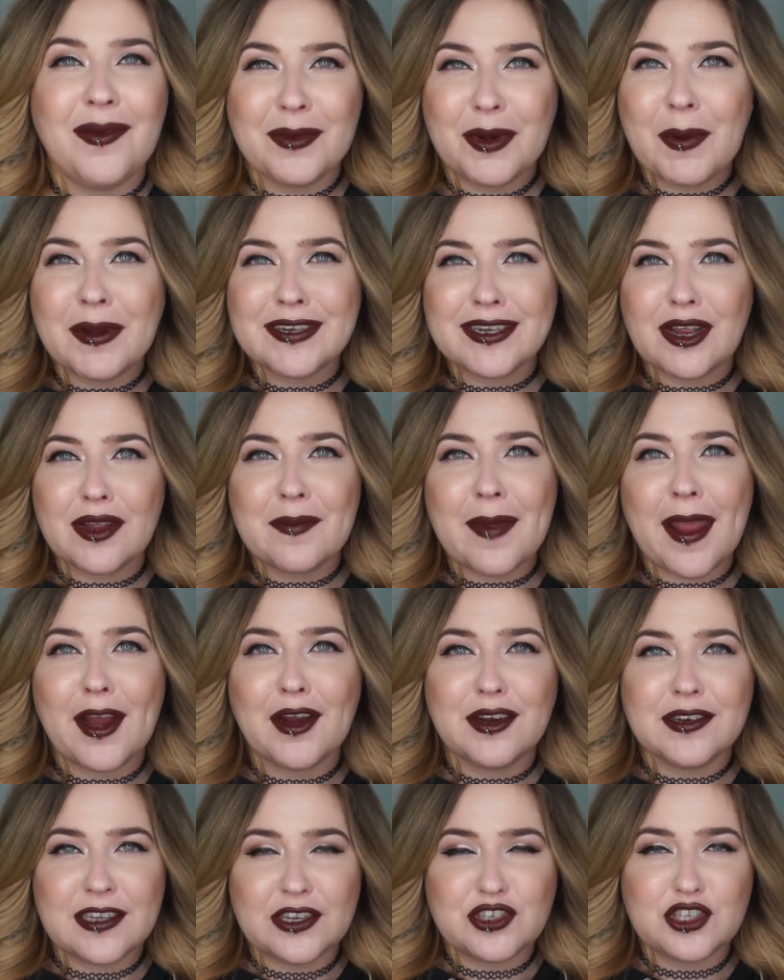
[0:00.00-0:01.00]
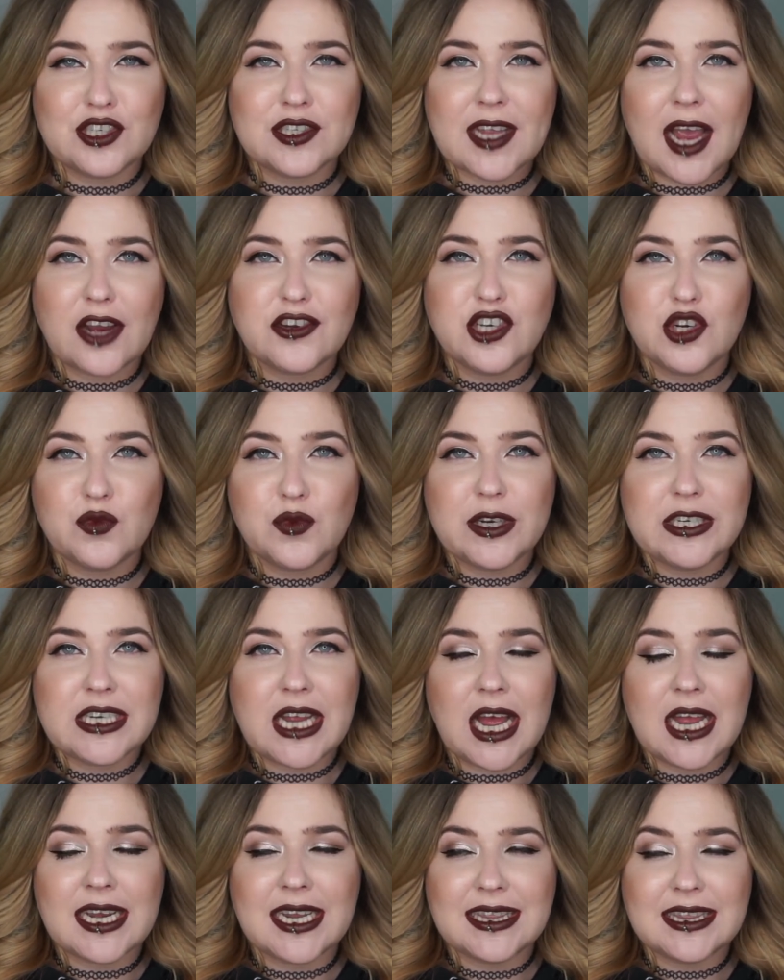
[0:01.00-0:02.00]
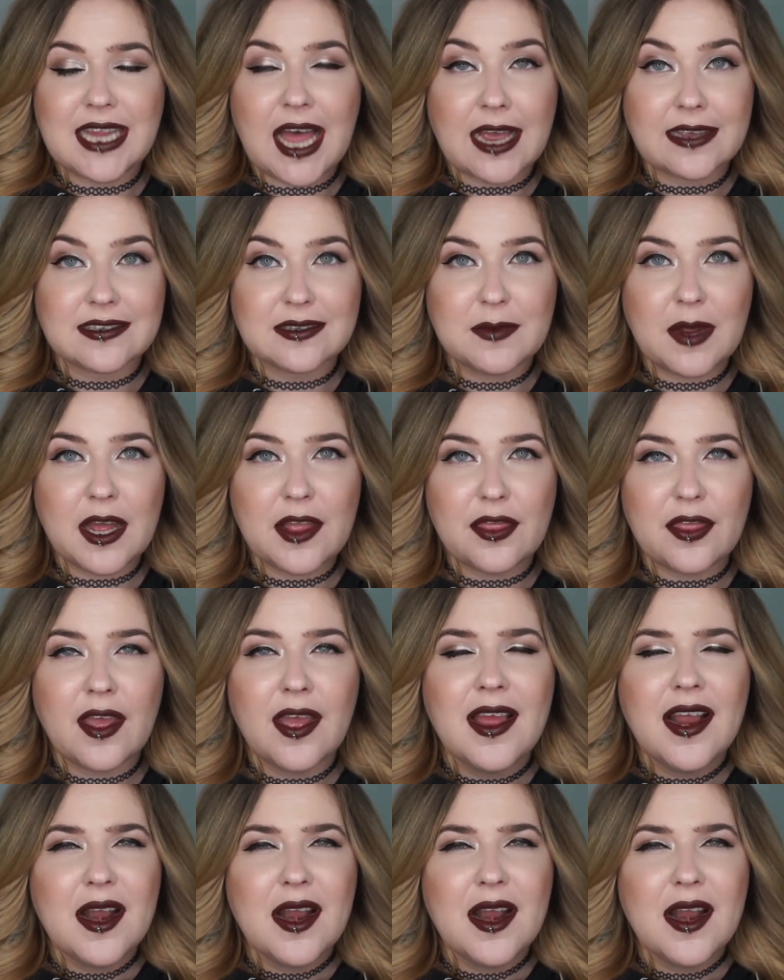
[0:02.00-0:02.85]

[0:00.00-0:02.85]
When I went to go get my hair extensions actually redone last month,